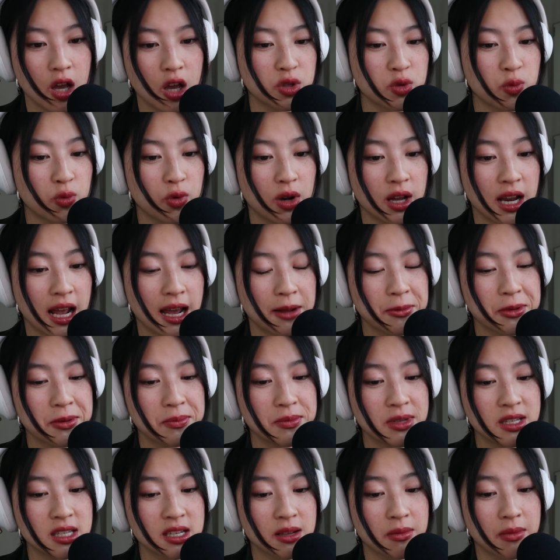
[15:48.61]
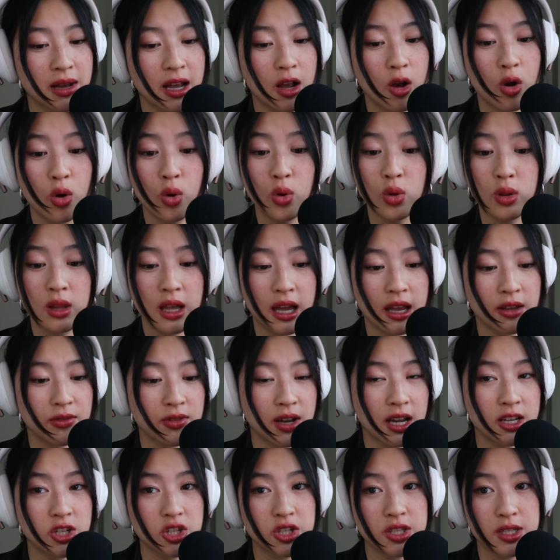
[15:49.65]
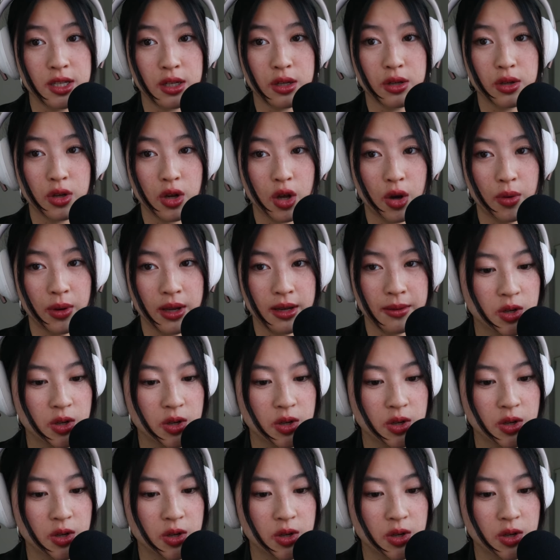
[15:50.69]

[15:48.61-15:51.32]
was what had been missing my whole life. I just didn't know it.